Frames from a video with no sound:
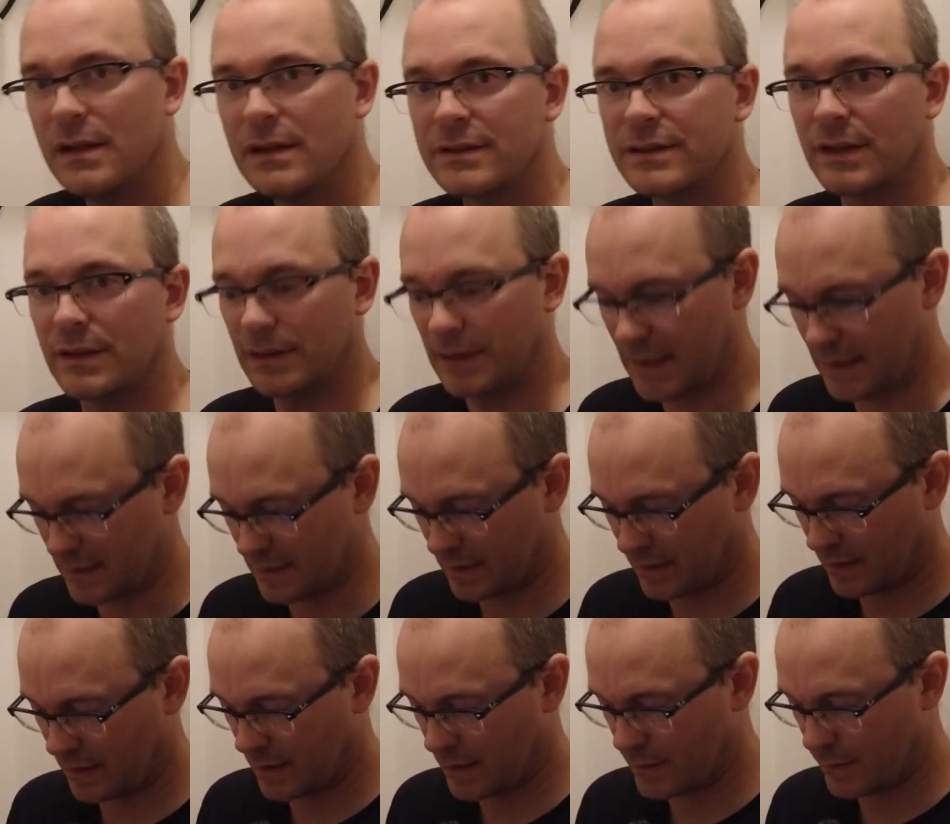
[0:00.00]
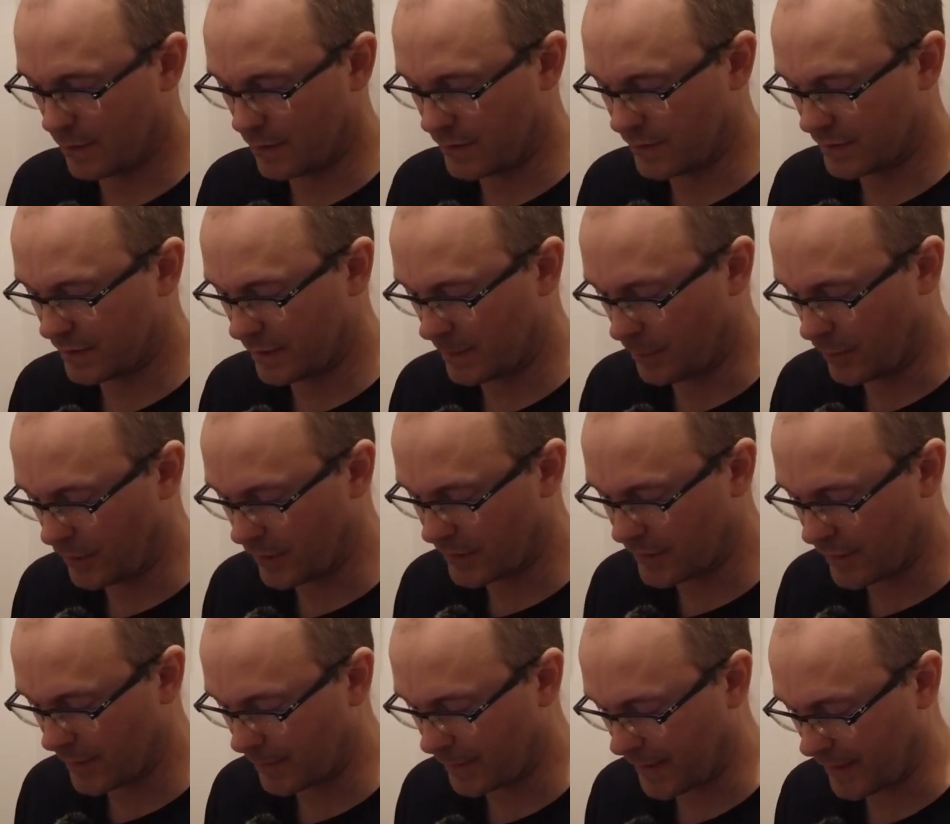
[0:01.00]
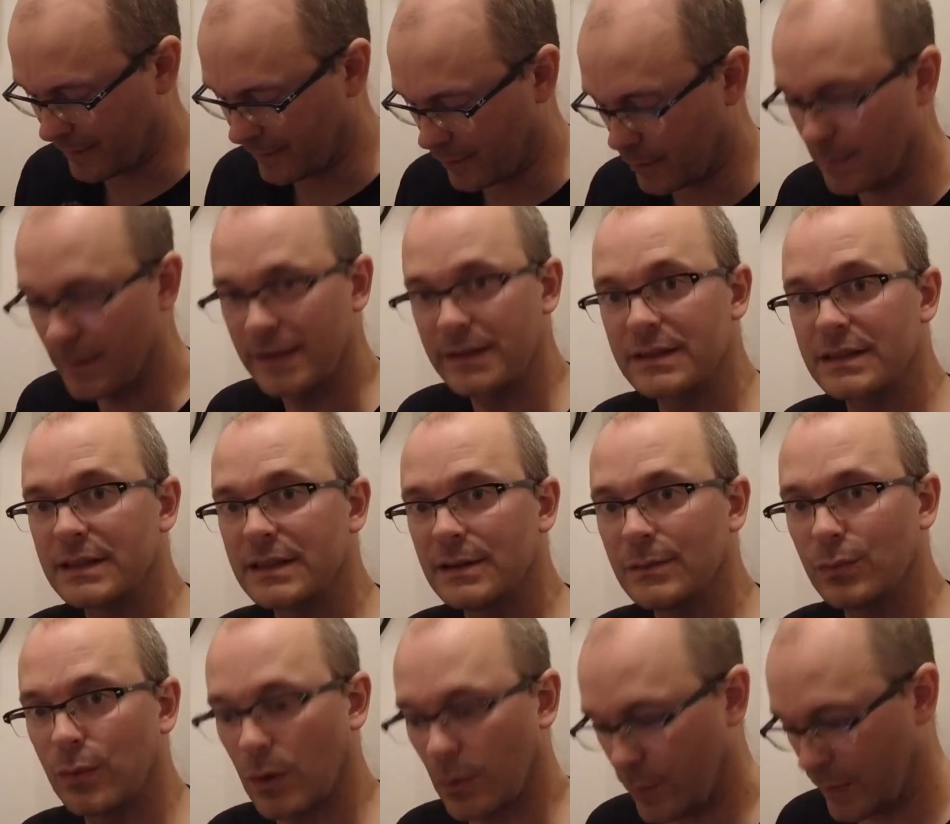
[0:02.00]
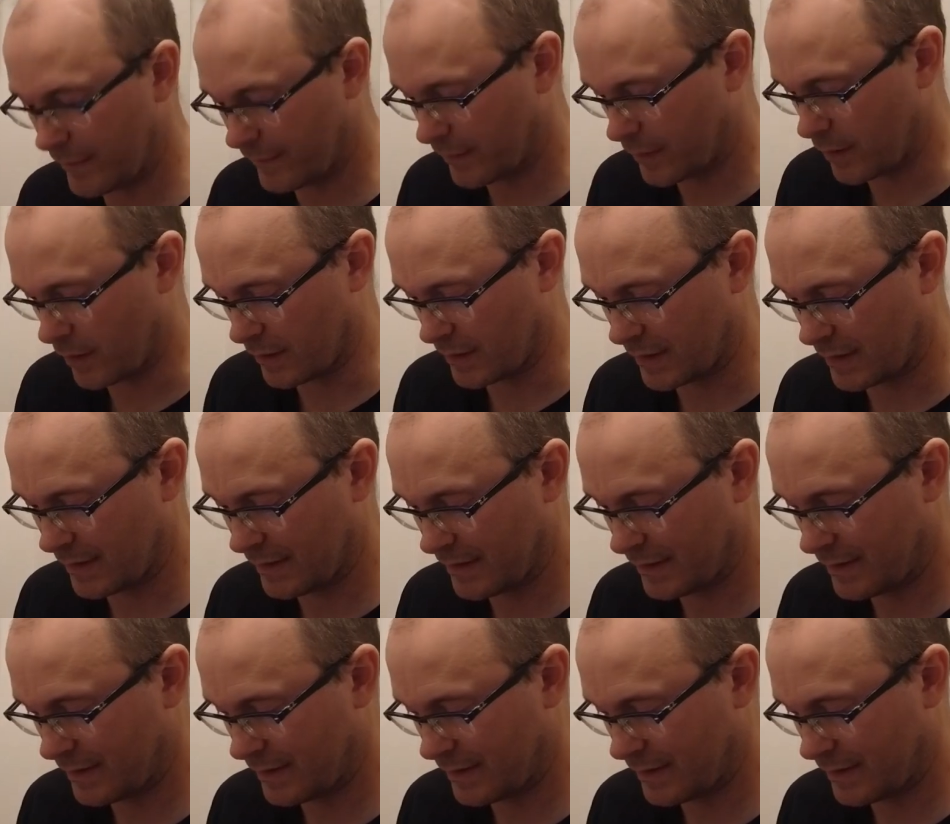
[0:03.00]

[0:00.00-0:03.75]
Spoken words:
So let's go onto the monitoring platform and see what we've got.